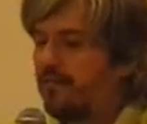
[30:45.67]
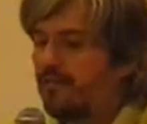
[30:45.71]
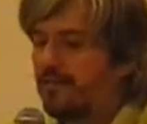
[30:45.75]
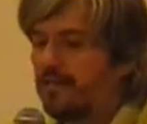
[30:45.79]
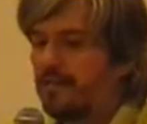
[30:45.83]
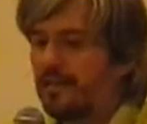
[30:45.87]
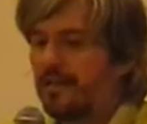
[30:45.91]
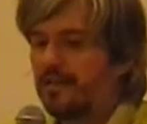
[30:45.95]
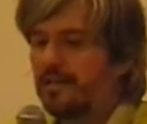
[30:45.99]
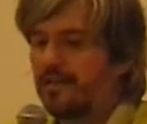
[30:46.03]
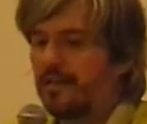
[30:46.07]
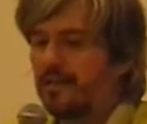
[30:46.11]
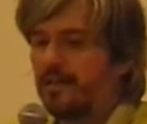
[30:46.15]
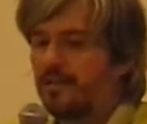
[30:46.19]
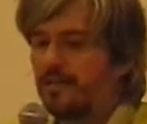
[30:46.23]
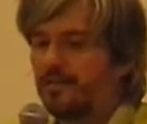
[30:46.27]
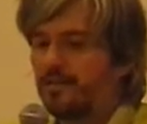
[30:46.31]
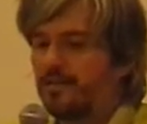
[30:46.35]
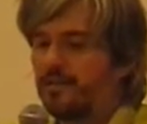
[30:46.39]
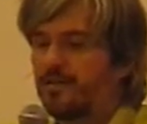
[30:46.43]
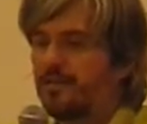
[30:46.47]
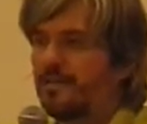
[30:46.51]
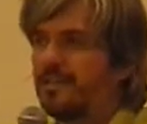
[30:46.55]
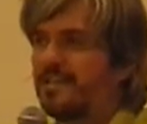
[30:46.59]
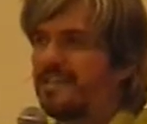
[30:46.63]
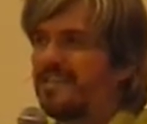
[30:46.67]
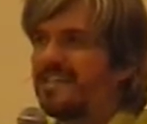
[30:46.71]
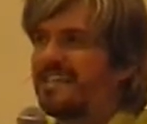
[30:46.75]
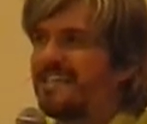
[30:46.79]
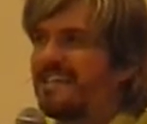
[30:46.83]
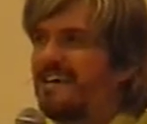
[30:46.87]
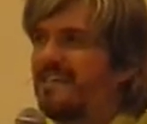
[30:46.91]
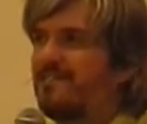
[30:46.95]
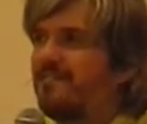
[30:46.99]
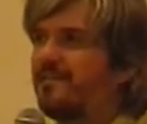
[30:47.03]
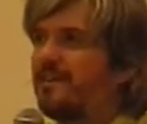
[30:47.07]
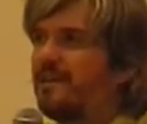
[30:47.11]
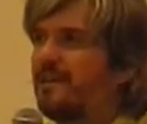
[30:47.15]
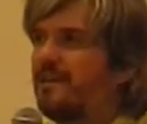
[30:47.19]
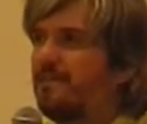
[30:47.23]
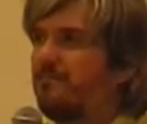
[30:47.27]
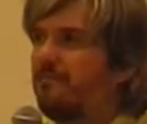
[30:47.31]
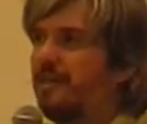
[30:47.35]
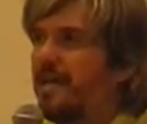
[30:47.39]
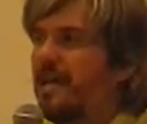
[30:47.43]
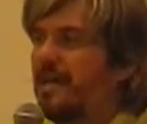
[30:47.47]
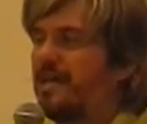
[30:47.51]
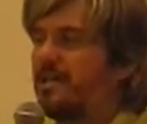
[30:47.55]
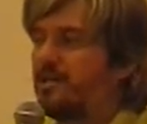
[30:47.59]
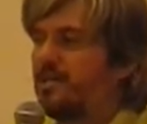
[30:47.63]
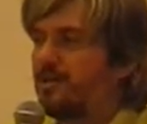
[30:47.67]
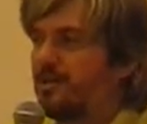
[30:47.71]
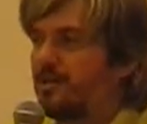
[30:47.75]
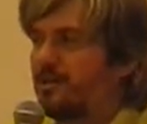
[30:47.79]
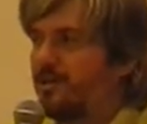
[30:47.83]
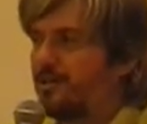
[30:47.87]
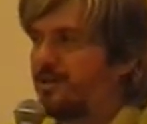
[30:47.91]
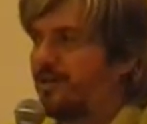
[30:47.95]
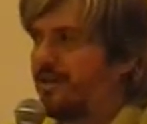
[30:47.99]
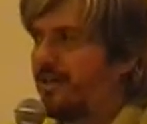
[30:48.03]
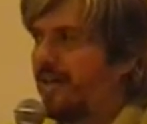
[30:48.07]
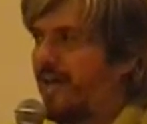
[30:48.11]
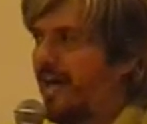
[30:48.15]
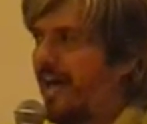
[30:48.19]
in that answer several pages